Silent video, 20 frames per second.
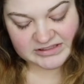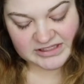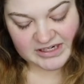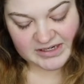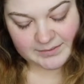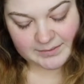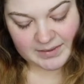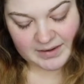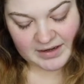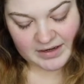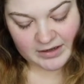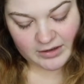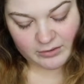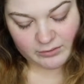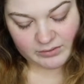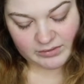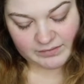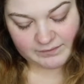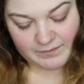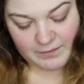damp hair
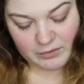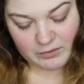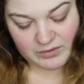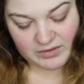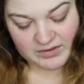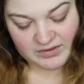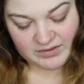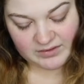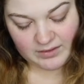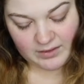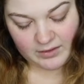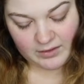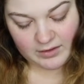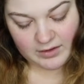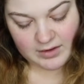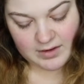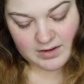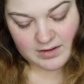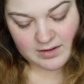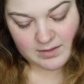with focus
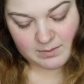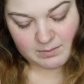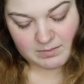on